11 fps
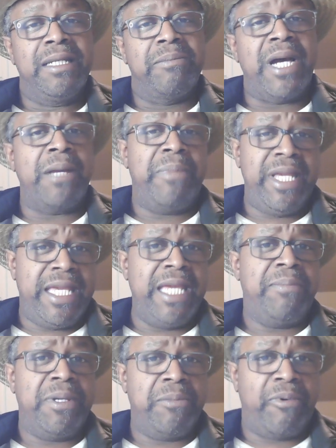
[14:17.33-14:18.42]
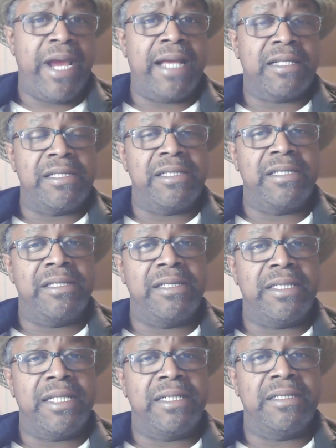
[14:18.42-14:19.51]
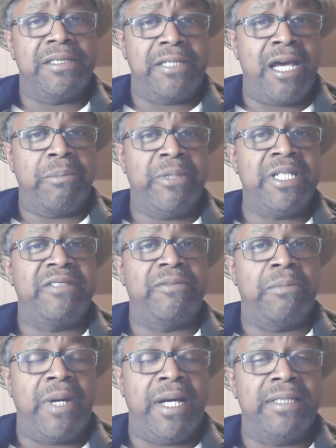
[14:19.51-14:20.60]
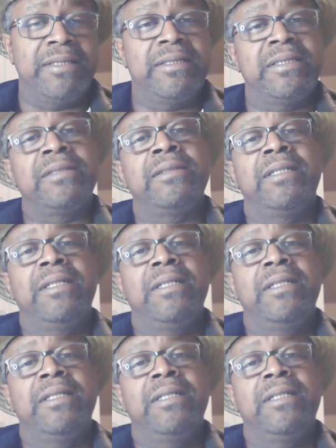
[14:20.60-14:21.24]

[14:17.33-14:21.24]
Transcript: my beekeeping practices in Stockbridge, Vermont, and